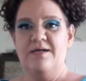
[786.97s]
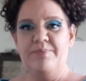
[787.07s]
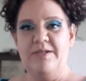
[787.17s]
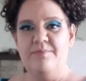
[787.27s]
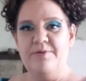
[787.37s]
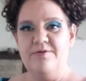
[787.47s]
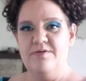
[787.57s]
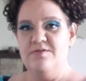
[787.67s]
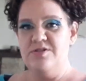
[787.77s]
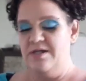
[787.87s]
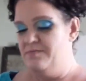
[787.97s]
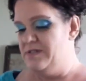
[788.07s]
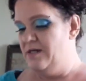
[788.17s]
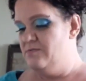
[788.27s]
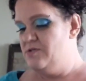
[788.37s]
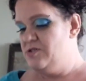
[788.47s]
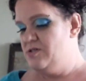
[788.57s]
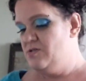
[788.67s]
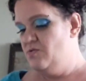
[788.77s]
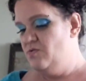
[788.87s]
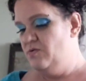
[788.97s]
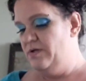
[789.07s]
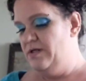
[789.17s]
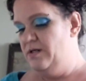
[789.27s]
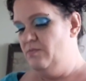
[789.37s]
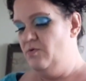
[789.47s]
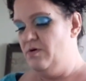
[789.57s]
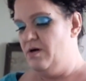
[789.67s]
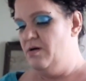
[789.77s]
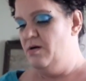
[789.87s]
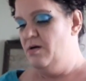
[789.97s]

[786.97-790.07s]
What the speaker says: peanut butter and jam sandwich to school anymore.